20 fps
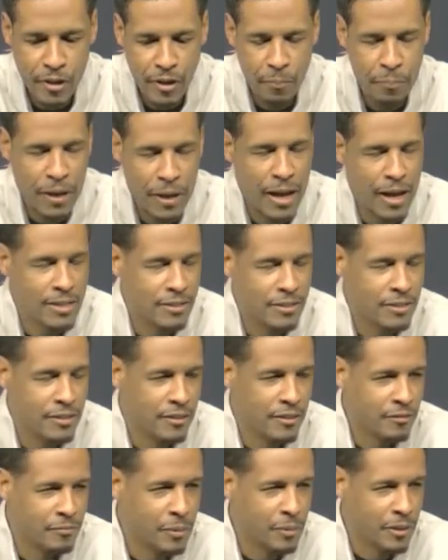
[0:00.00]

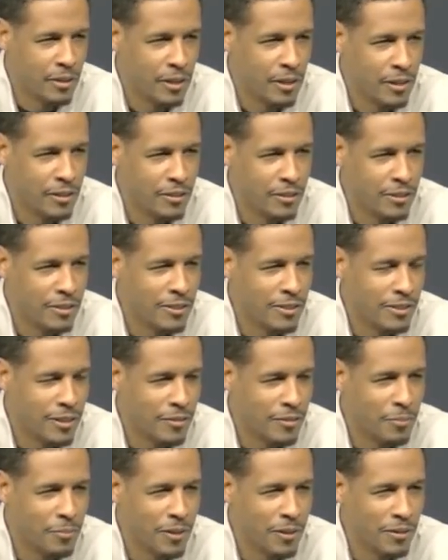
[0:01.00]
positive because
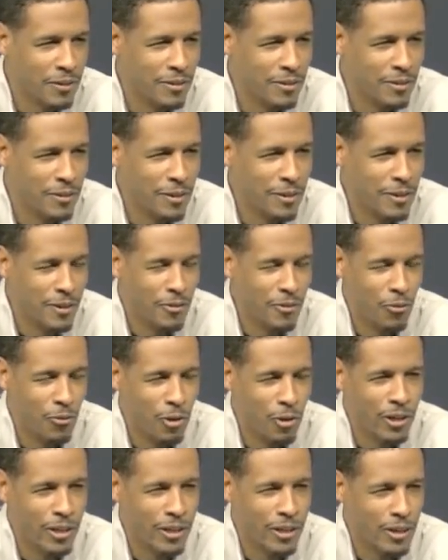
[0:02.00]
they've been
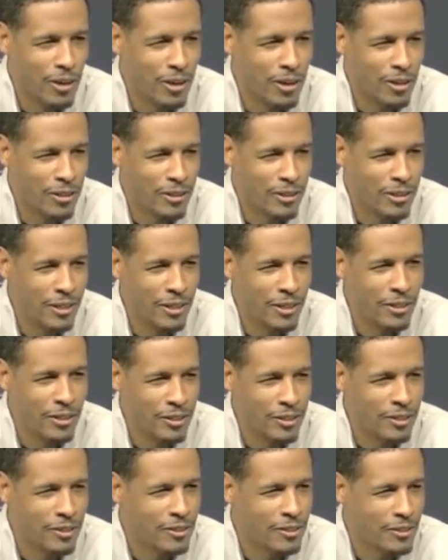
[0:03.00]
working all
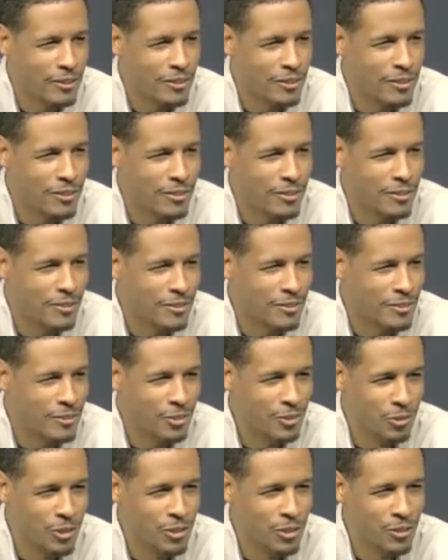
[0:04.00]
year,
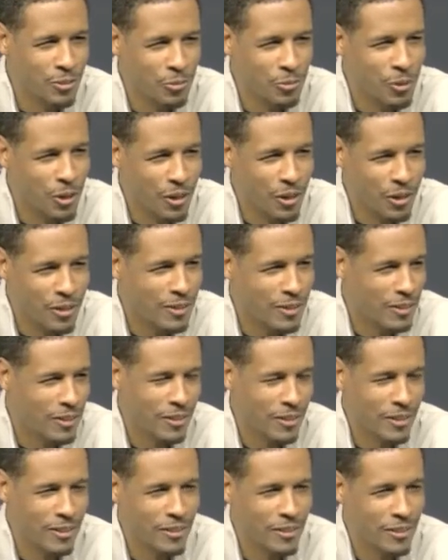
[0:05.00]
drill work
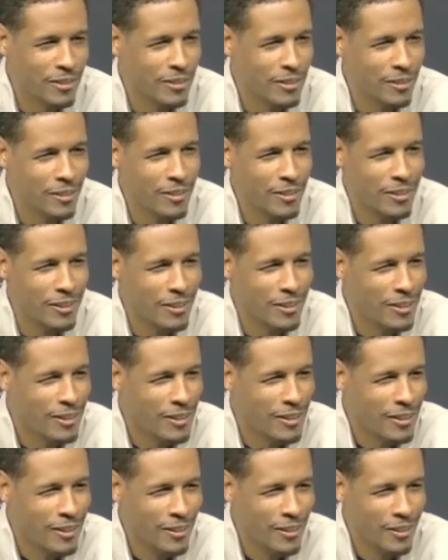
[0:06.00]
and,
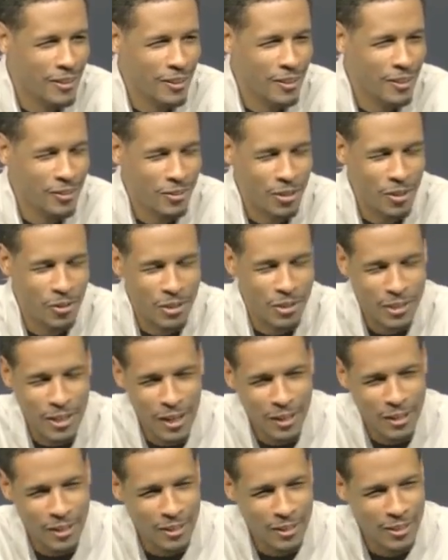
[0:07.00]
you know, going
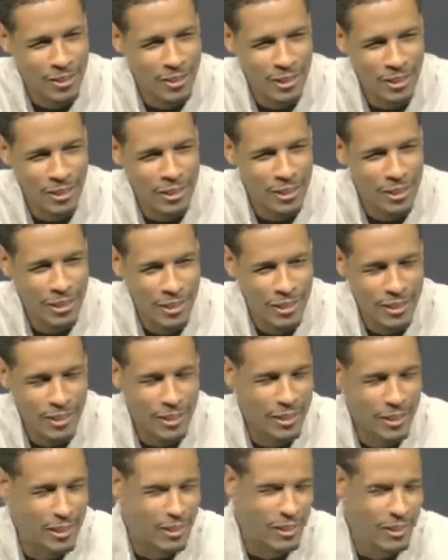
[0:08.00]
down to the G
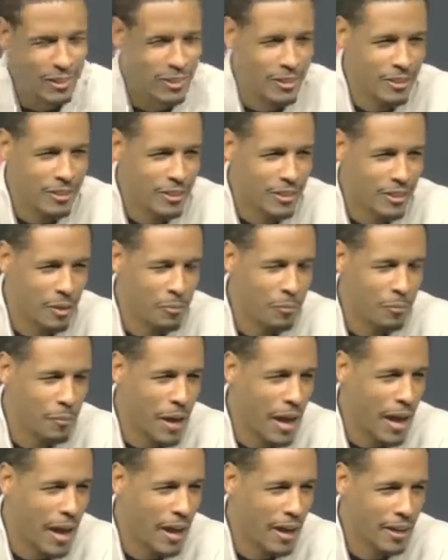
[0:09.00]
League and coming
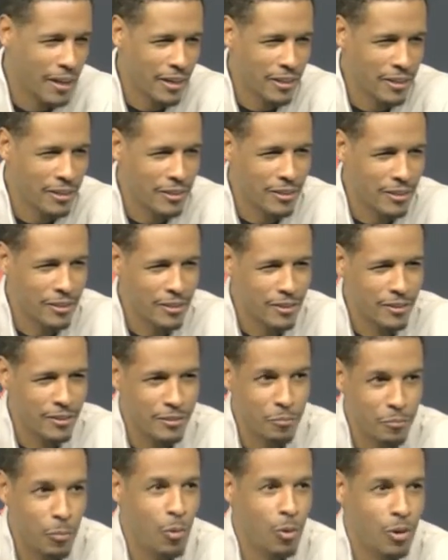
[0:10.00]
back and
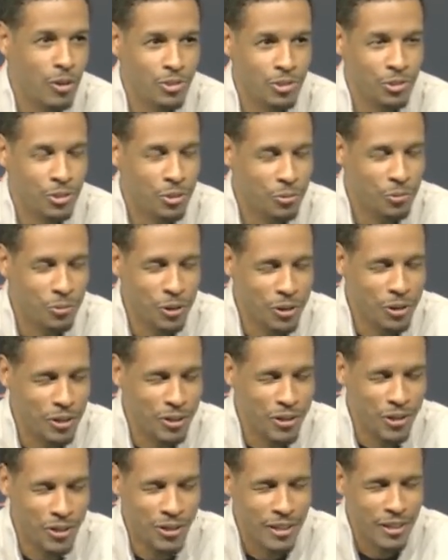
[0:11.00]
more drill
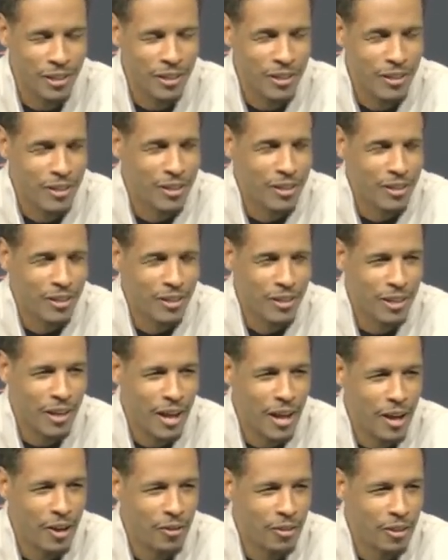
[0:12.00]
work. And
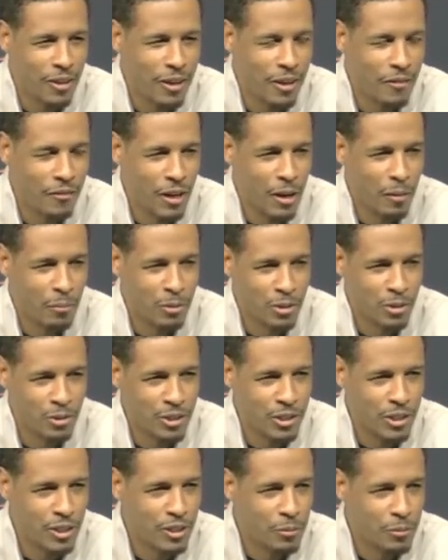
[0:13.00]
now they have an
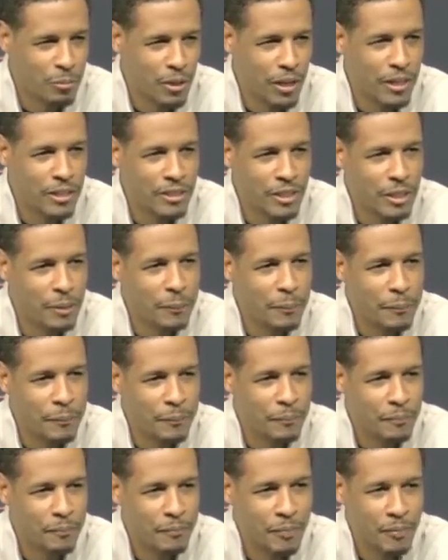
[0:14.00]
opportunity to play. So
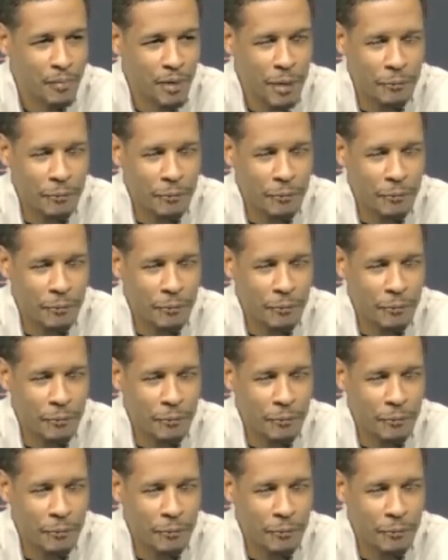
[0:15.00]
it's great.